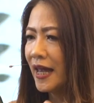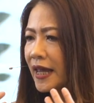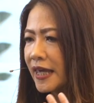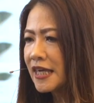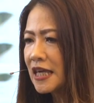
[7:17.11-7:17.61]

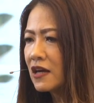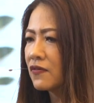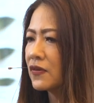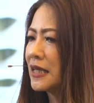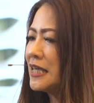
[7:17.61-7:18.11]
He
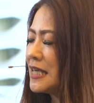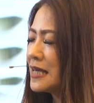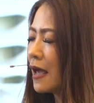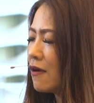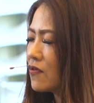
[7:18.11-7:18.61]

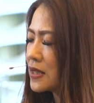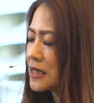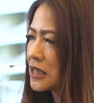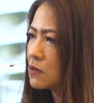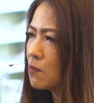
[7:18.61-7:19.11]
gave
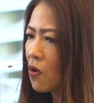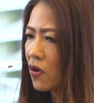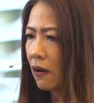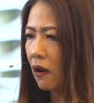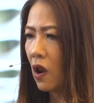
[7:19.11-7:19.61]
us His
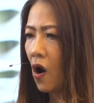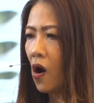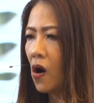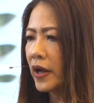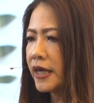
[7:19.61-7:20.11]
moral law.